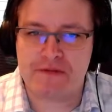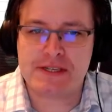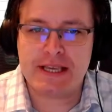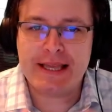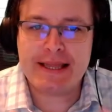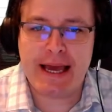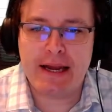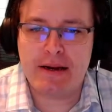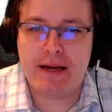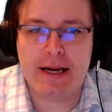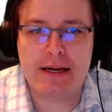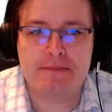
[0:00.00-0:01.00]
seen that
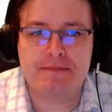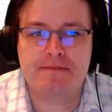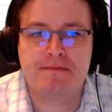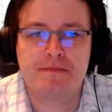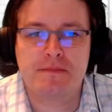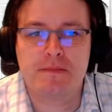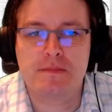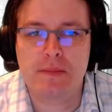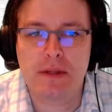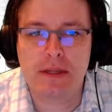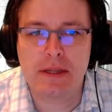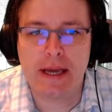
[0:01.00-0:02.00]

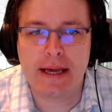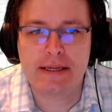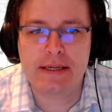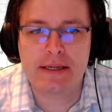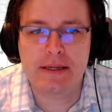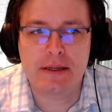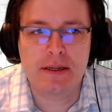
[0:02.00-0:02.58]
that